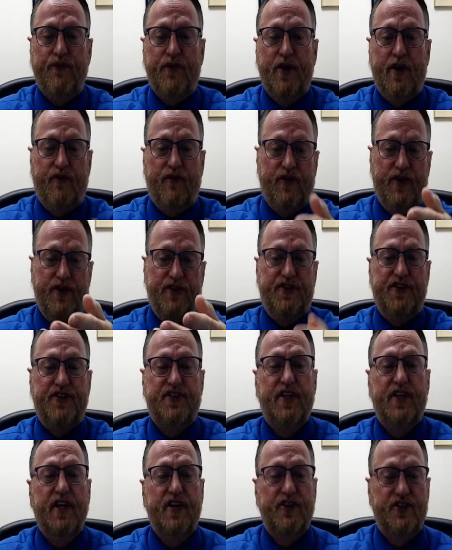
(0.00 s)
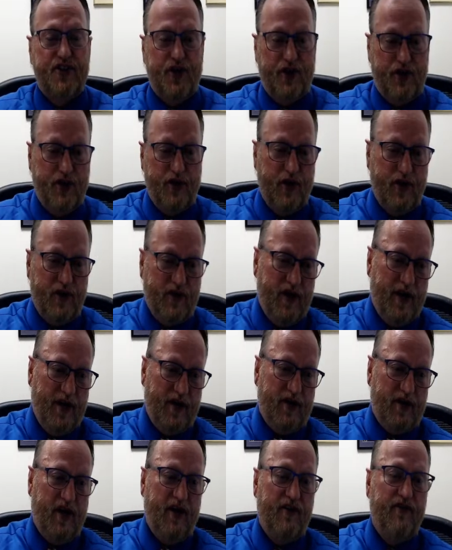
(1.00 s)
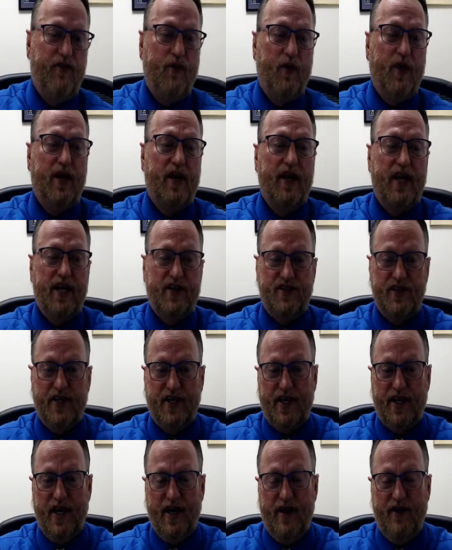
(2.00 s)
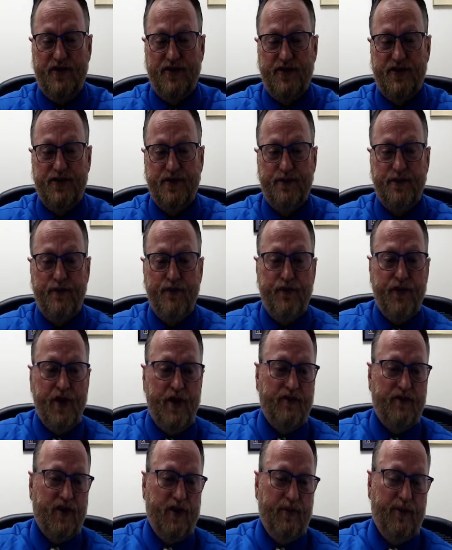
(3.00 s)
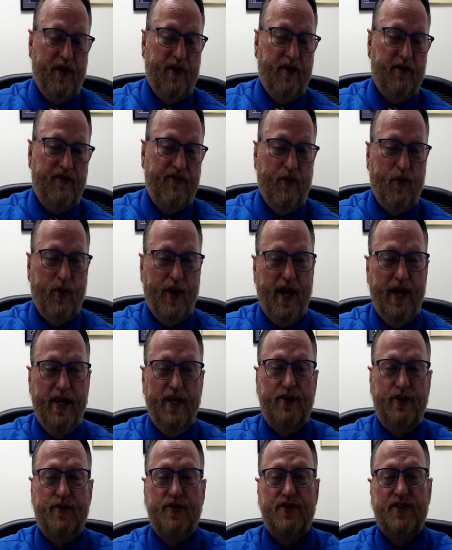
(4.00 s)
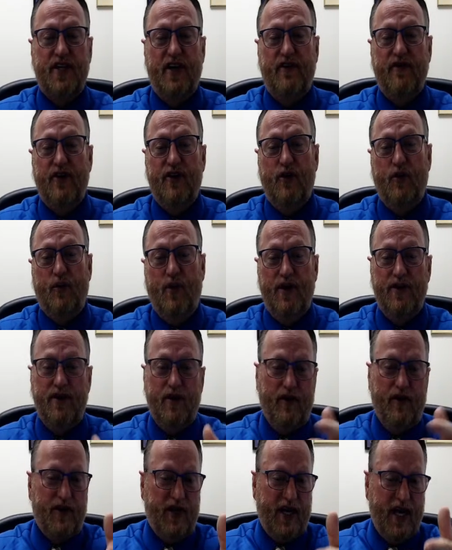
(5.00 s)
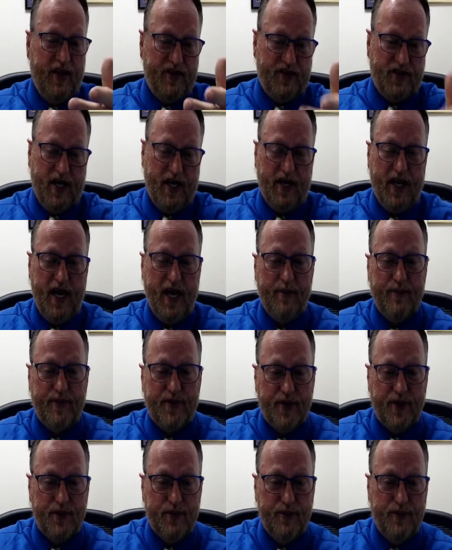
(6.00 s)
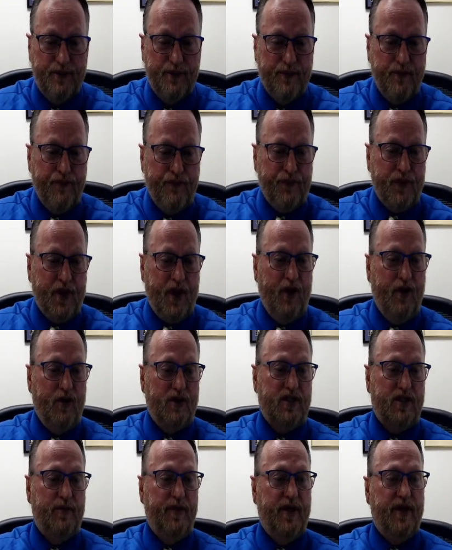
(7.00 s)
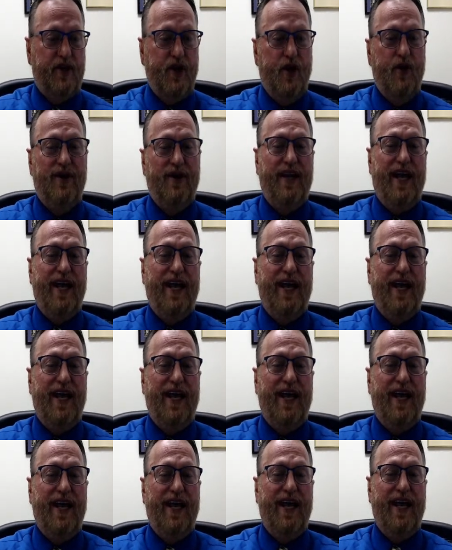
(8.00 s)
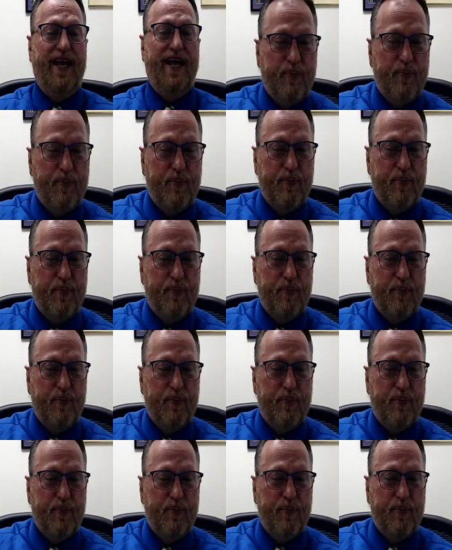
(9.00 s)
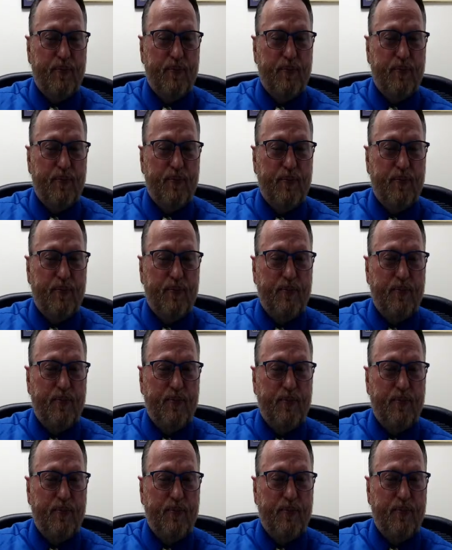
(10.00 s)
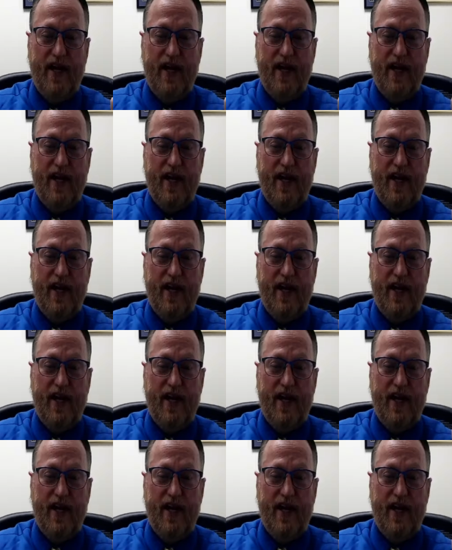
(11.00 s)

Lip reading: For instance, an unsecured credit card and 4 collection accounts. From there, 480 to a 701, all the accounts I got them to. Ultimate goal, late on their car payment, 571, 11 collection accounts.